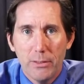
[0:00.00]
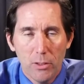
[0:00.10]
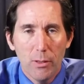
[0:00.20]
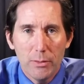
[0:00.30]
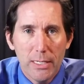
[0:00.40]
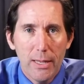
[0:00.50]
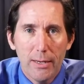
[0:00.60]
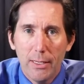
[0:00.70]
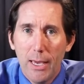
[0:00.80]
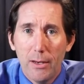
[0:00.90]
So let me say
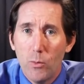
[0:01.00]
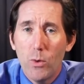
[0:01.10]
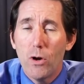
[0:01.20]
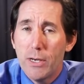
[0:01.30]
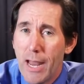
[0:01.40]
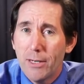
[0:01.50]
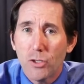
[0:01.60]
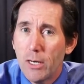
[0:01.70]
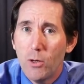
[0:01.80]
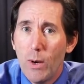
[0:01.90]
that again. We are not
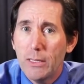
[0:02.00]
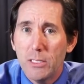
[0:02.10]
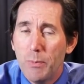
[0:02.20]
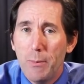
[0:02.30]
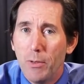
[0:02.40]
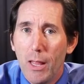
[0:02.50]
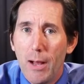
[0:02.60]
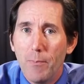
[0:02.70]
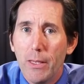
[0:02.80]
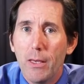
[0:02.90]
trying to wake these people
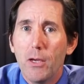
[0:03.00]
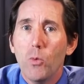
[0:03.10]
up.